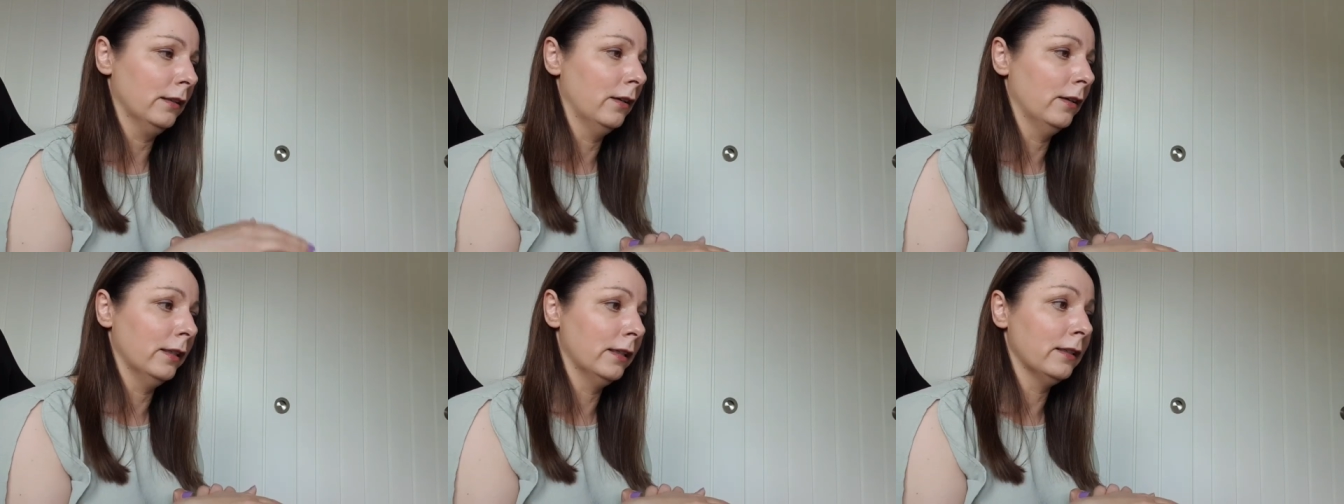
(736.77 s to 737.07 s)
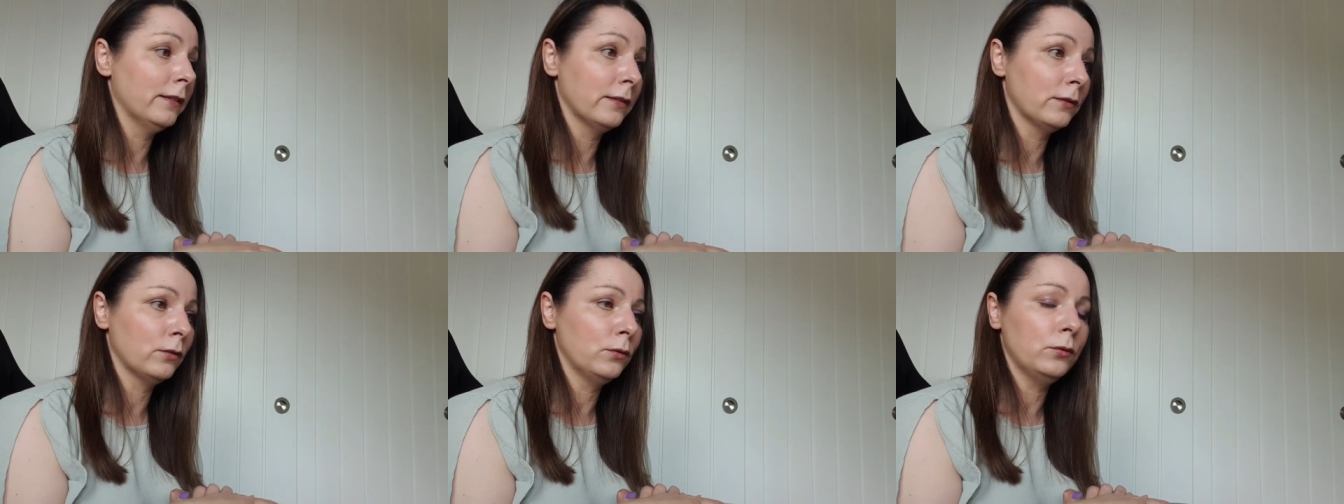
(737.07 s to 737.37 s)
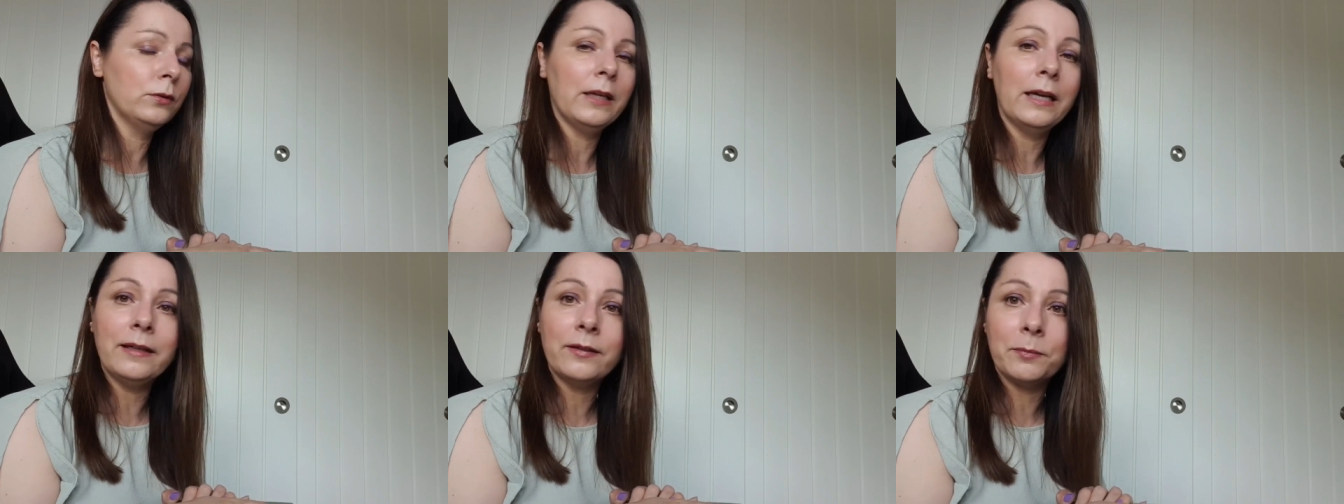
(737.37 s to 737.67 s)
Like, and I said,
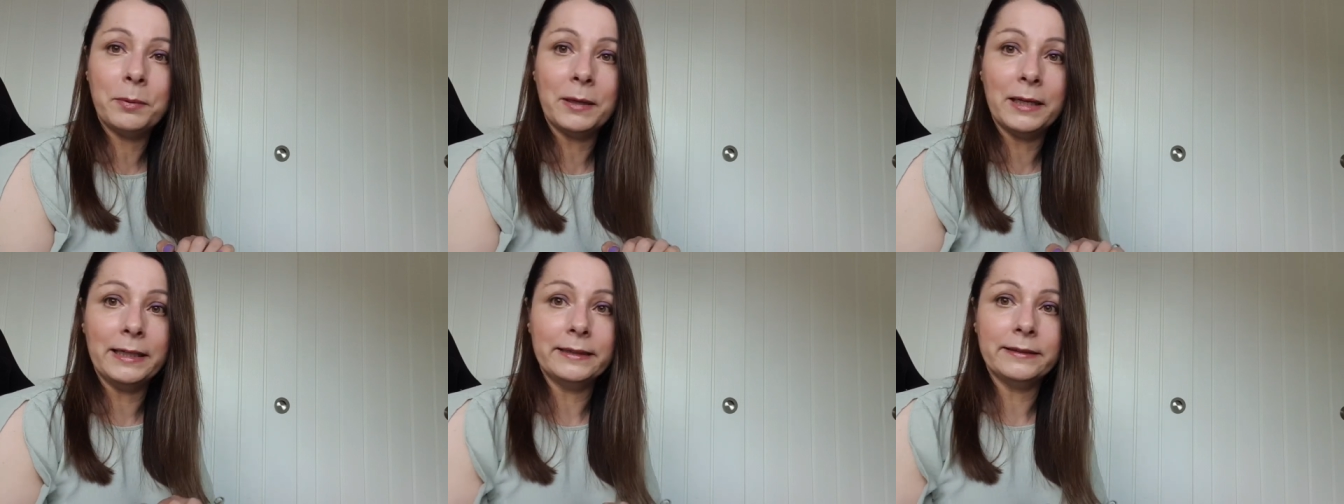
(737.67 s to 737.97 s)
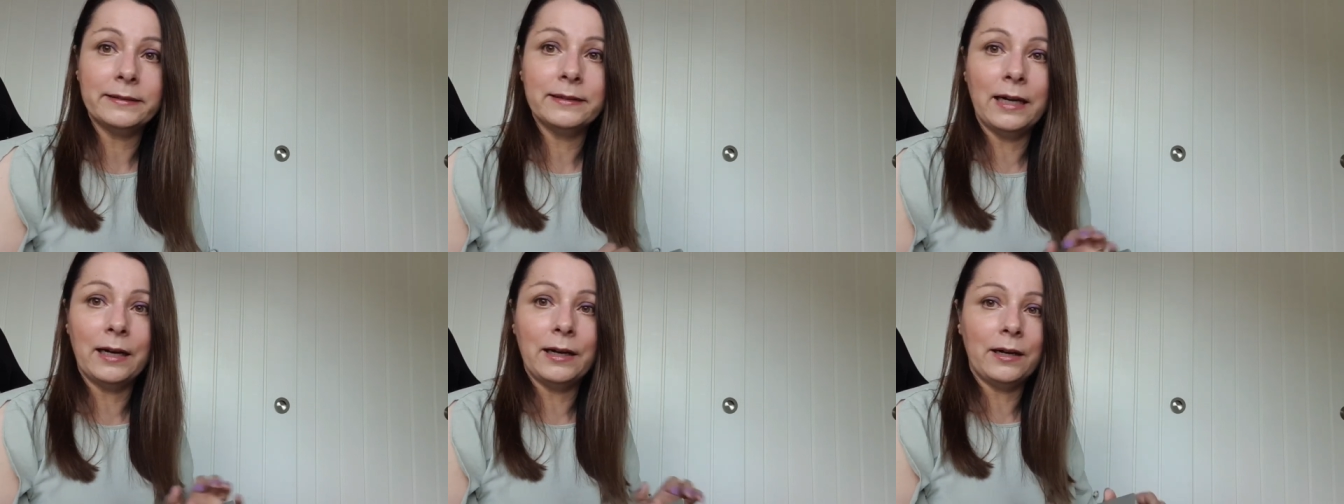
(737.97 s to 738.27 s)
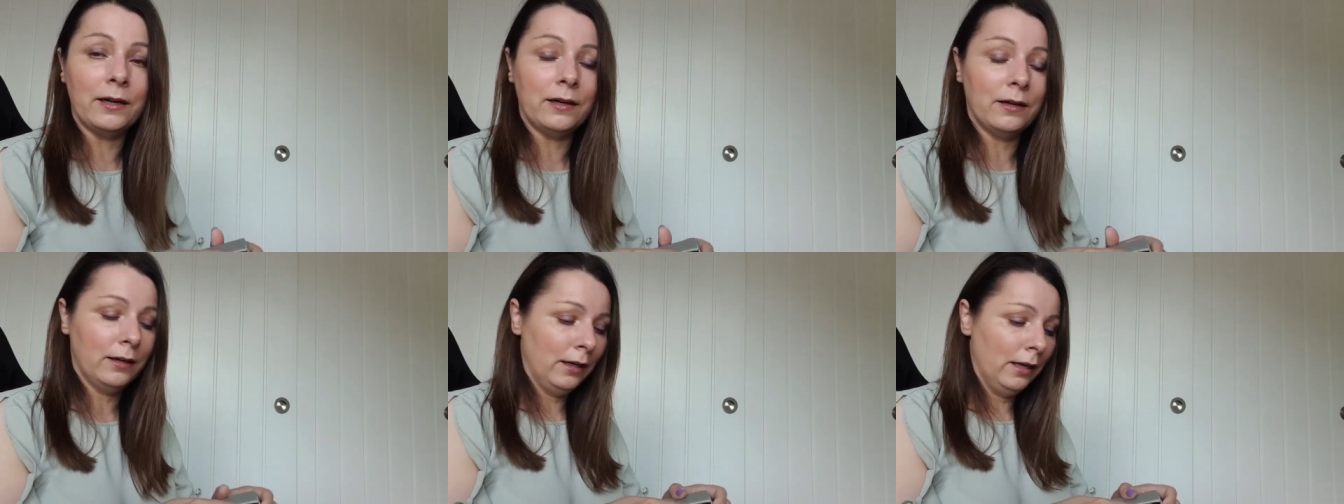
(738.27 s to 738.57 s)
Oh, yes, please.
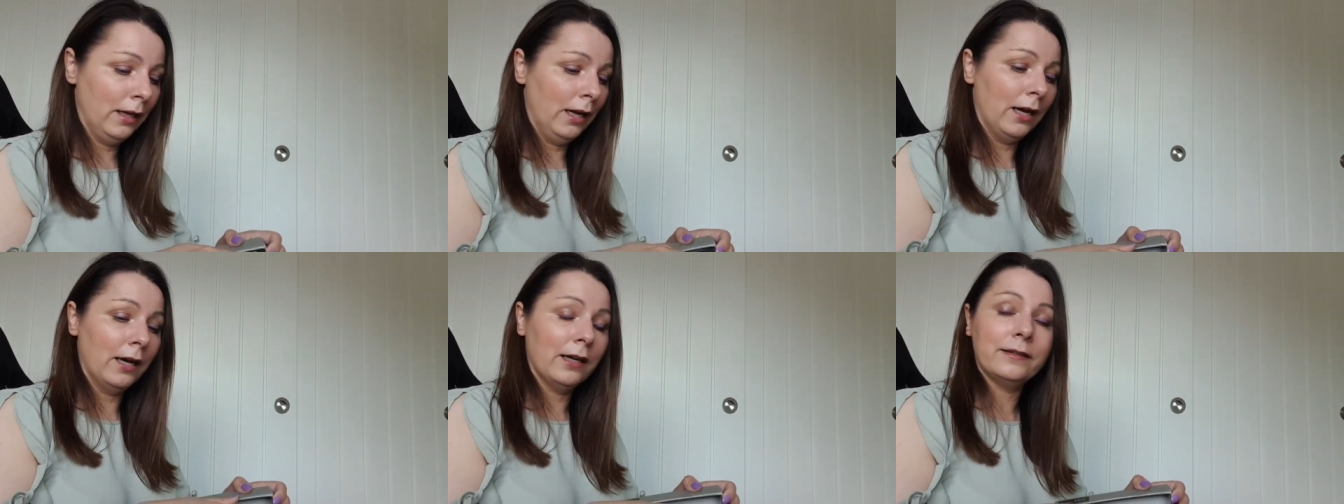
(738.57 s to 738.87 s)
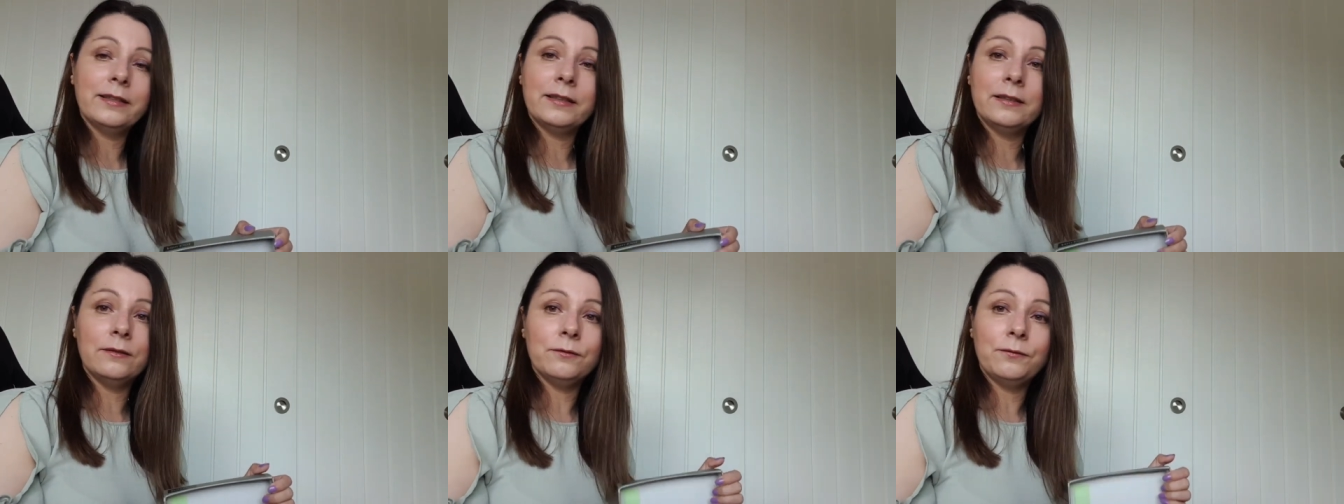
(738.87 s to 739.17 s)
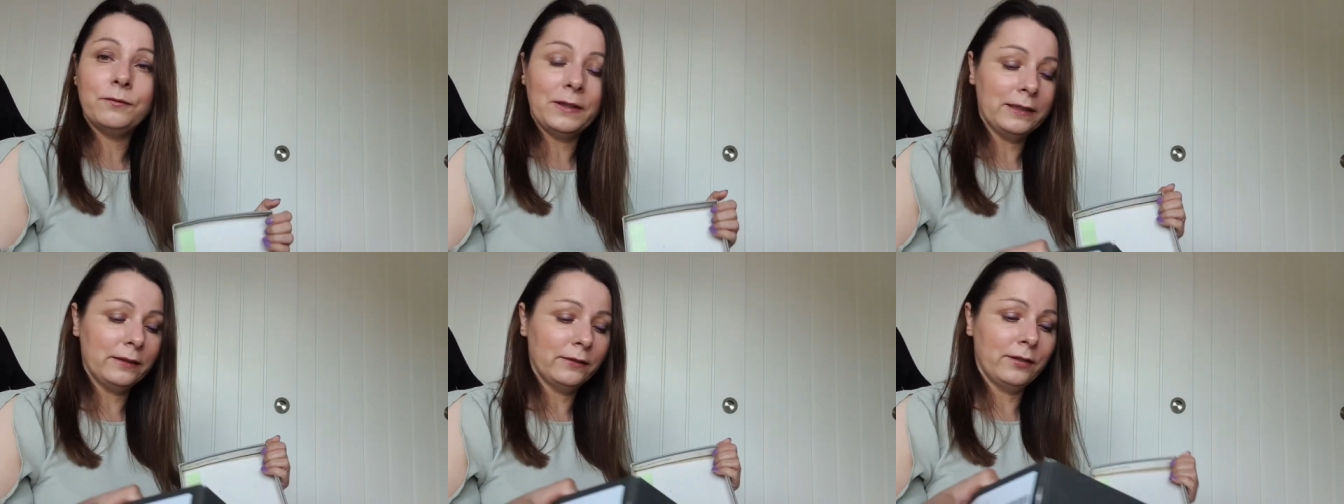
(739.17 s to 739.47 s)
Now, I
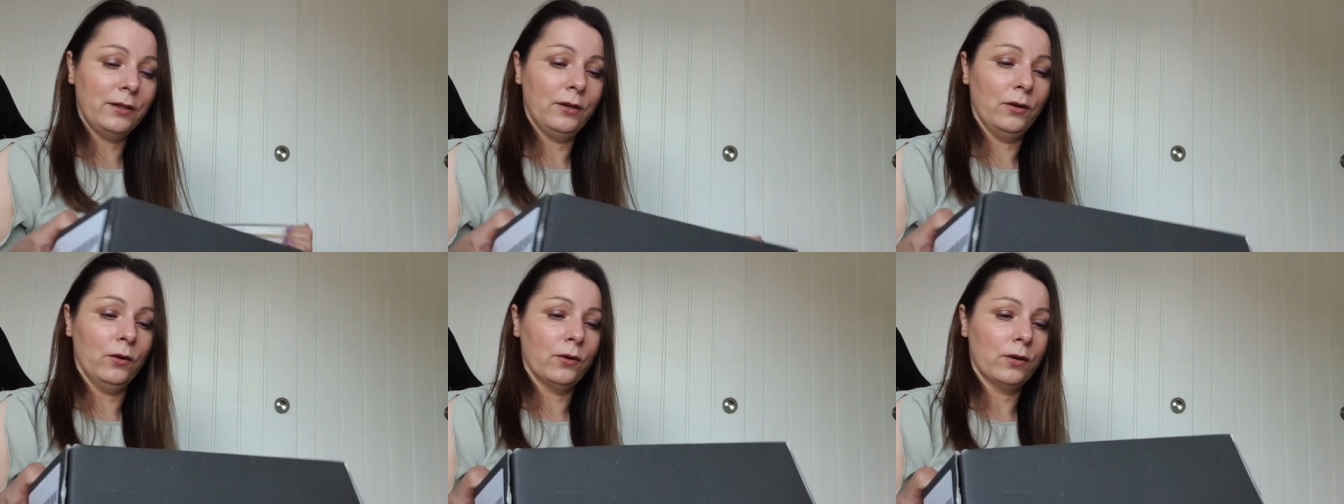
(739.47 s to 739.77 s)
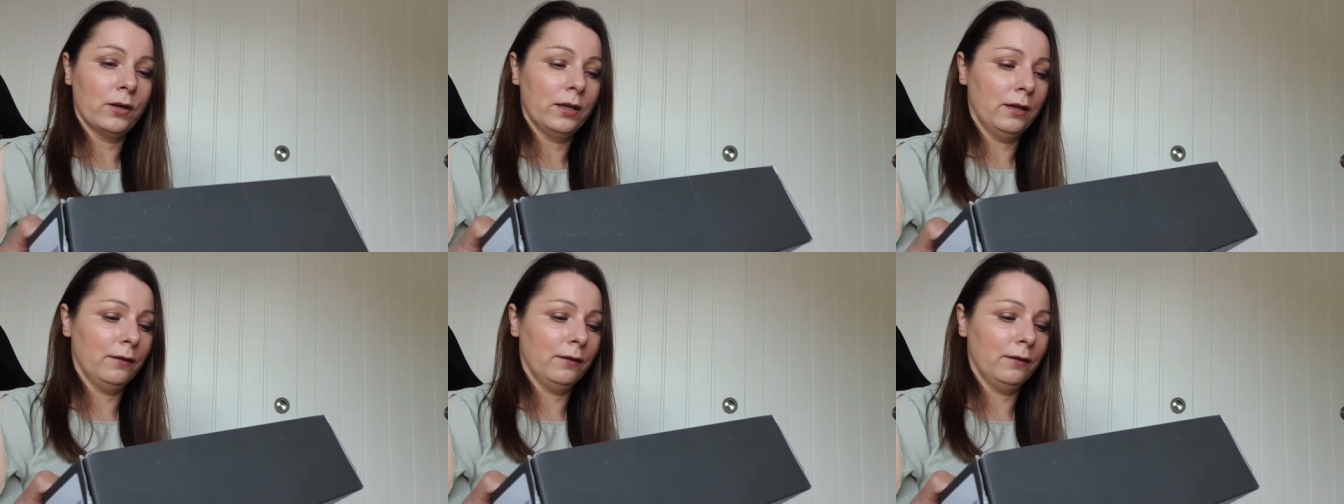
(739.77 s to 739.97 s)
didn't think to look,